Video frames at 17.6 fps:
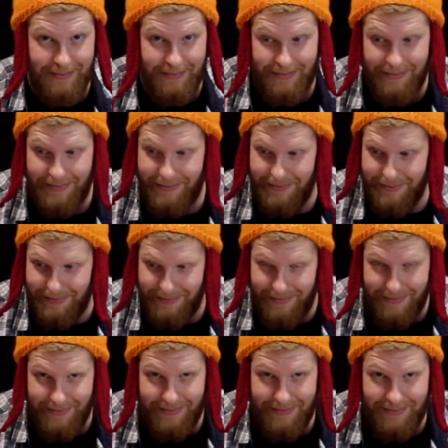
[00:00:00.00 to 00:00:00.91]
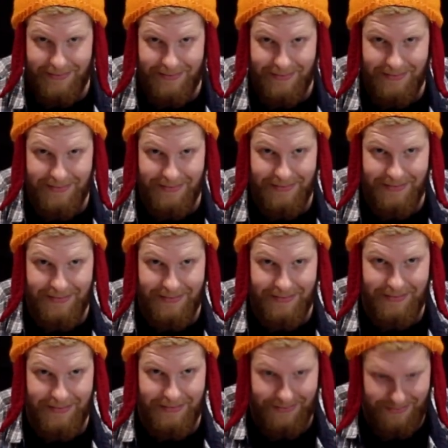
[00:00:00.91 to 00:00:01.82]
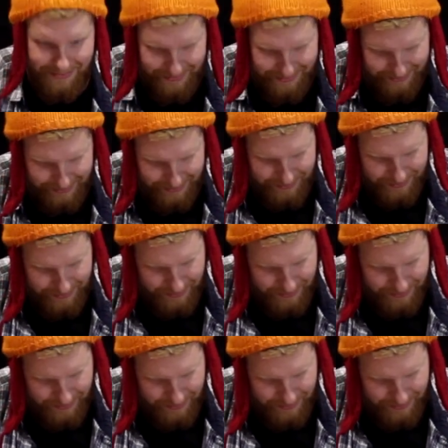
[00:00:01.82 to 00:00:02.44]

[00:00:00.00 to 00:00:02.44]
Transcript: (not speaking)